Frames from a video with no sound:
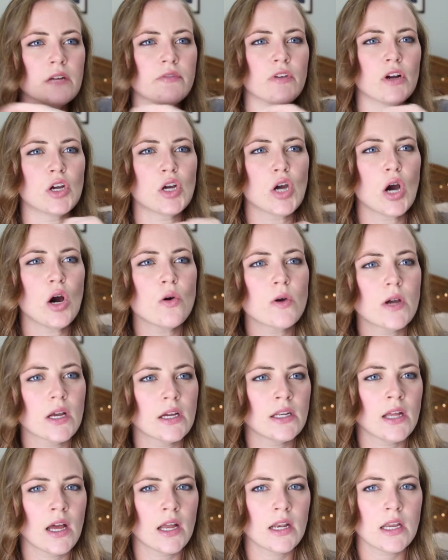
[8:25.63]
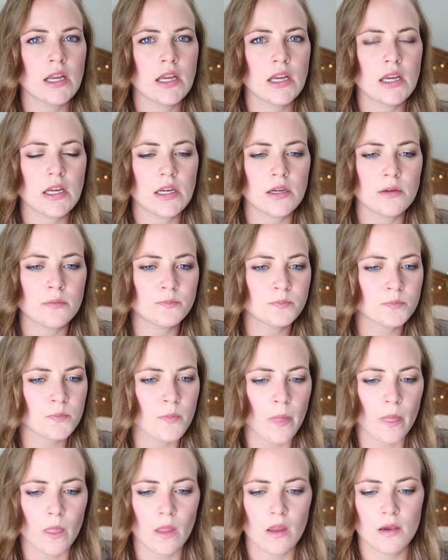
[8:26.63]
of a coconutty,
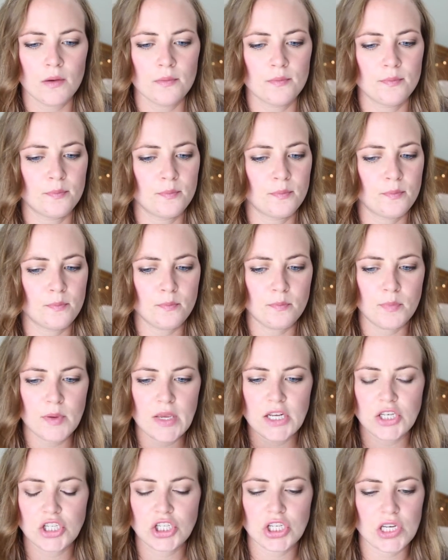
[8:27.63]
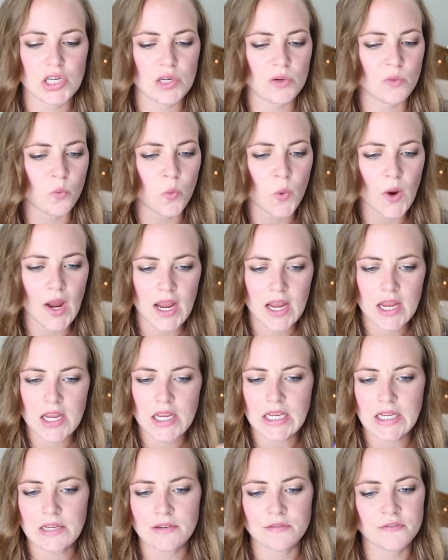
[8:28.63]
beachy
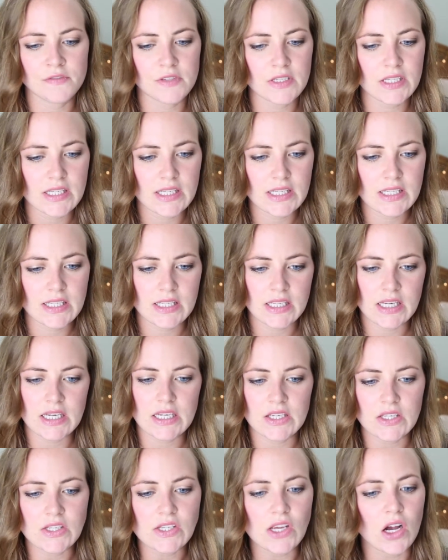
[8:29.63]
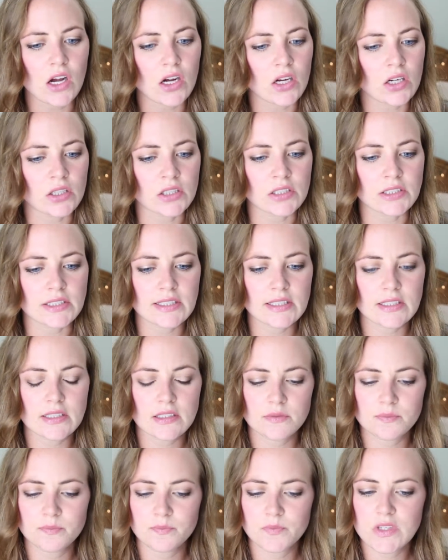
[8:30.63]
wave, sea salt,
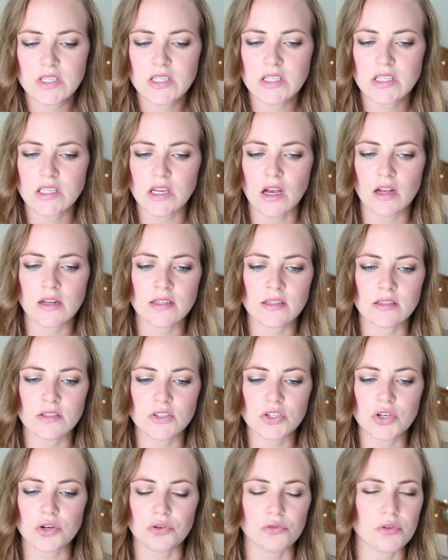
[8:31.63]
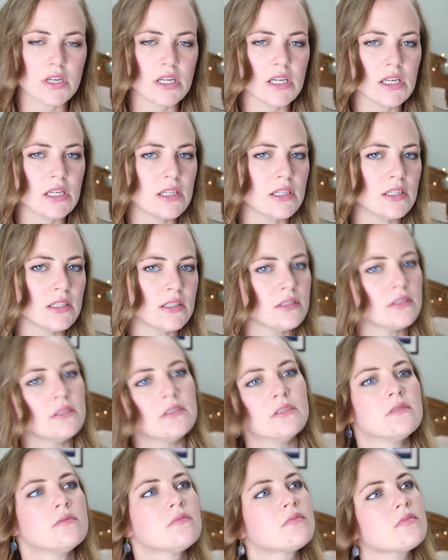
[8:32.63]

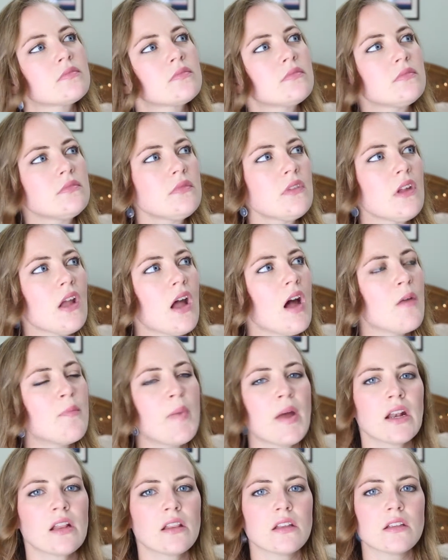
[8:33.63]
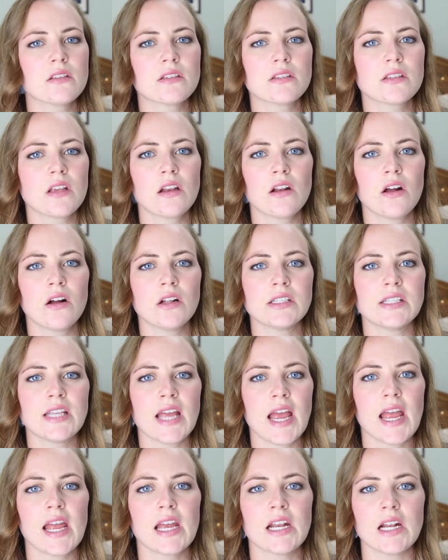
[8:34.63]
sunscreen. I've been in the sun all
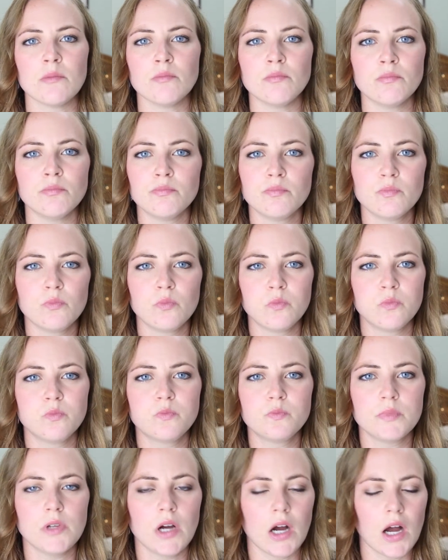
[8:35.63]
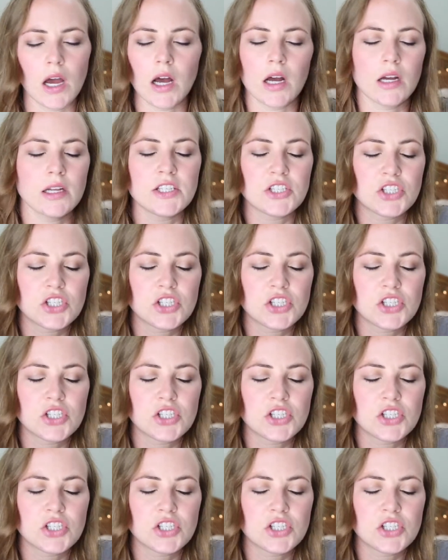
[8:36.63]
day and it's